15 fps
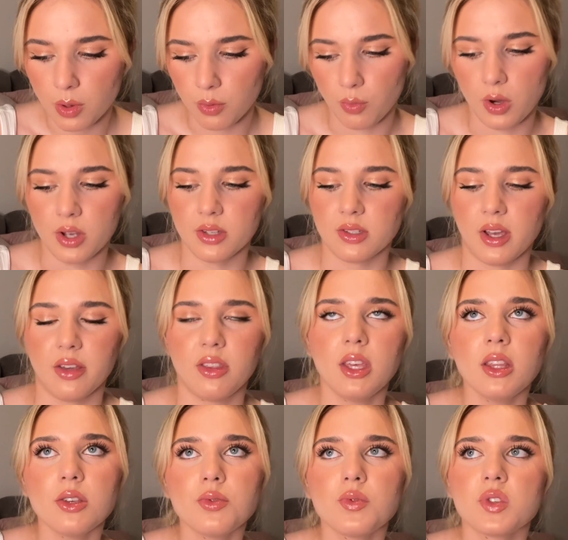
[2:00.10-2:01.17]
one was, I
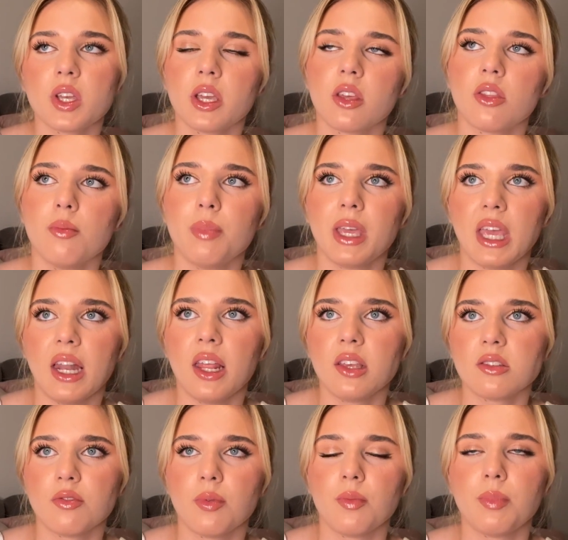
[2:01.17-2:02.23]
think this was like the
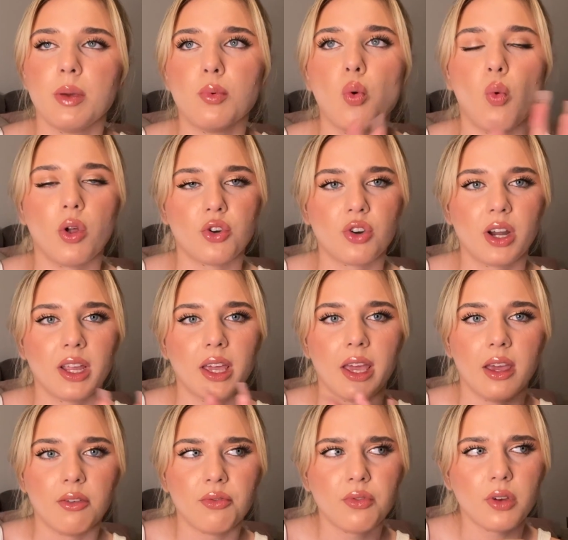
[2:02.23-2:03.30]
beginnings of people wondering
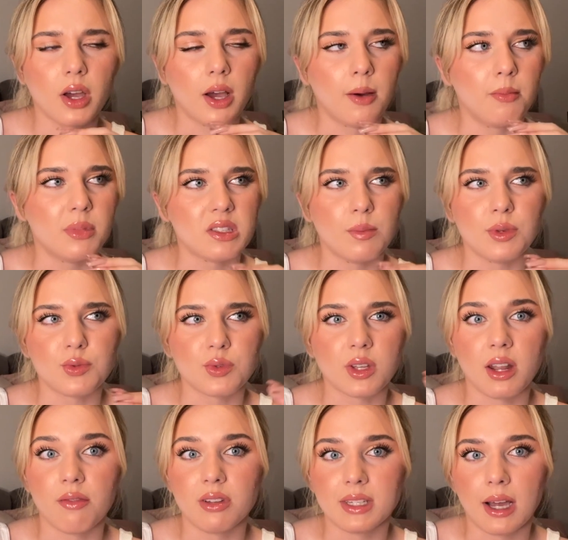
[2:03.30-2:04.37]
if Mr. Beast was
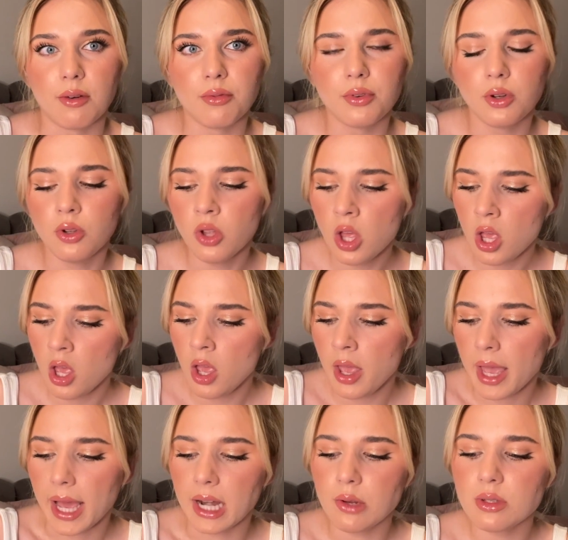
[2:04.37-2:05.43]
gonna have a downfall.
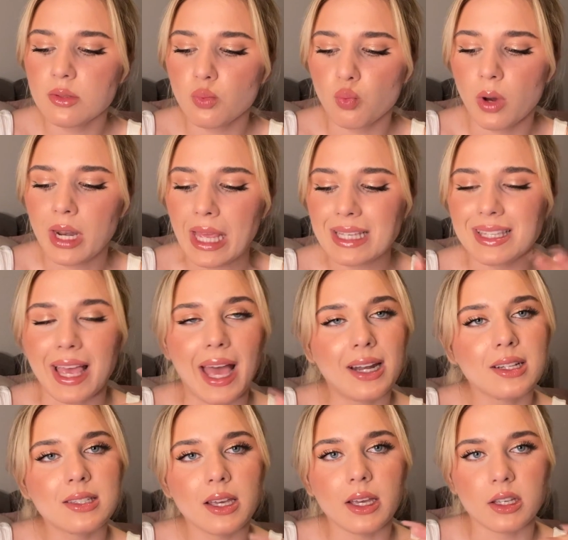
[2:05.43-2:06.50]
And it was when his
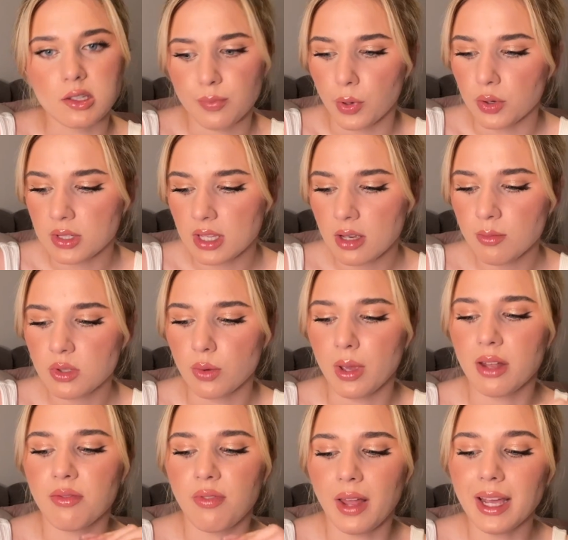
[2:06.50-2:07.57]
editor exposed him. So he
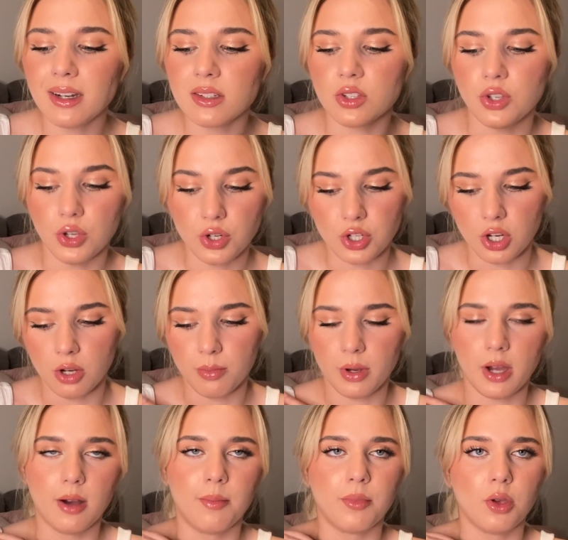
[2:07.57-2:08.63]
had Flyders YouTube,
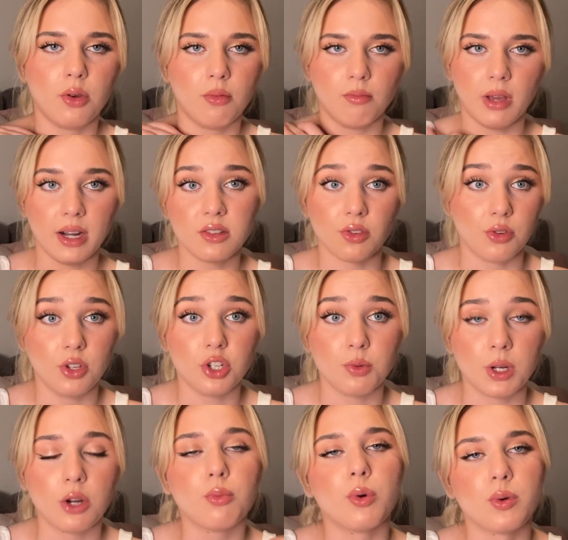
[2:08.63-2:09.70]
who had his own YouTube
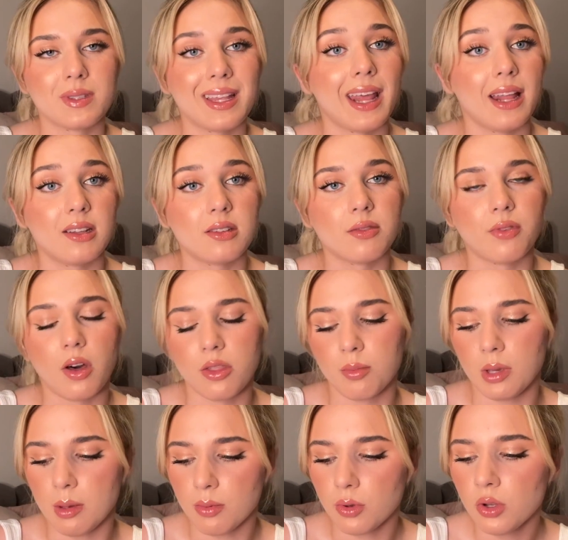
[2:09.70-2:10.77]
channel, but was an editor for other
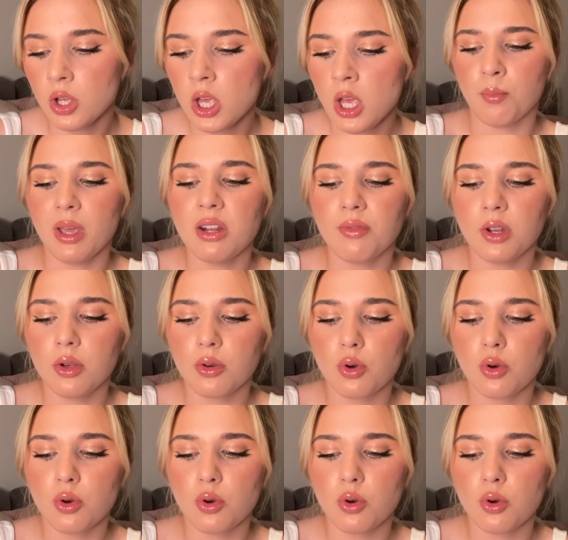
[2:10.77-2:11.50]
people. He made a video